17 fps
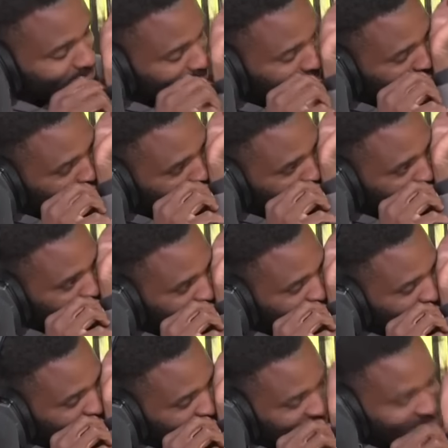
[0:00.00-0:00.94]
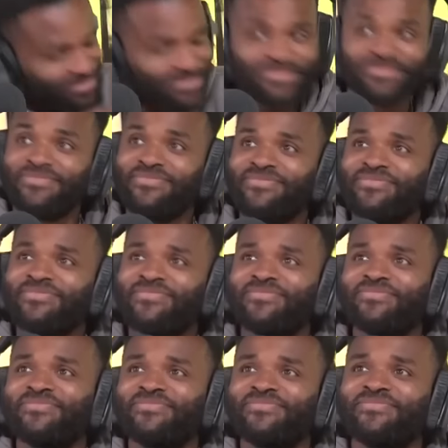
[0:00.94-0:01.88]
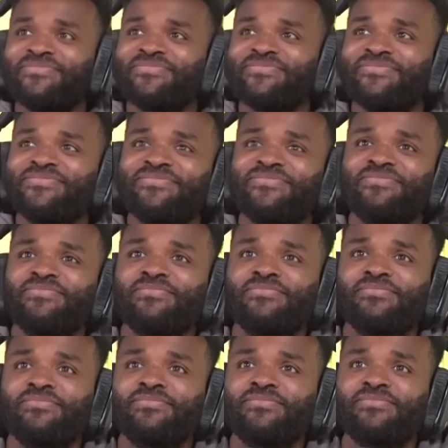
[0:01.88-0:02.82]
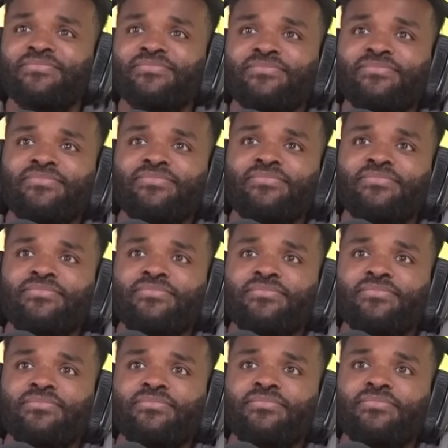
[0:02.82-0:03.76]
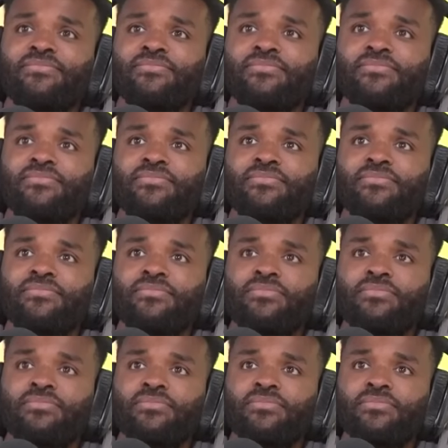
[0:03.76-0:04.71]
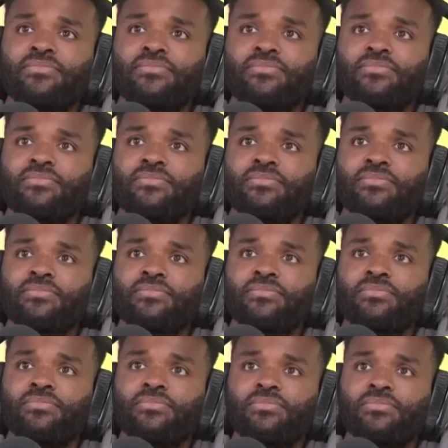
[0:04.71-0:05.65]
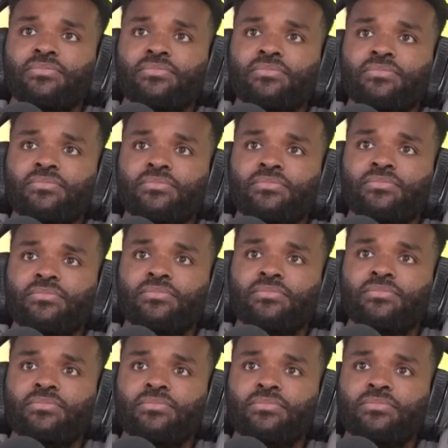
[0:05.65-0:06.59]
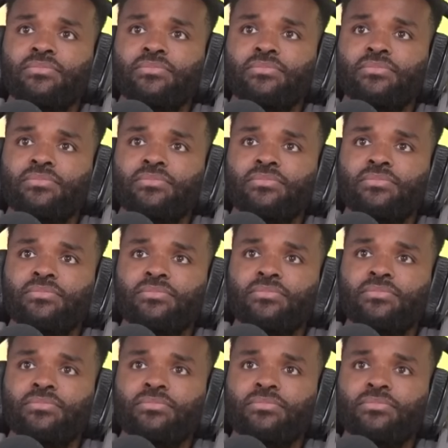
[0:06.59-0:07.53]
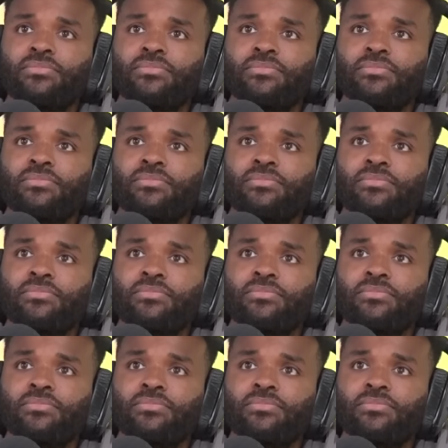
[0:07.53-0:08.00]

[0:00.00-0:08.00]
No words are spoken by the person on screen.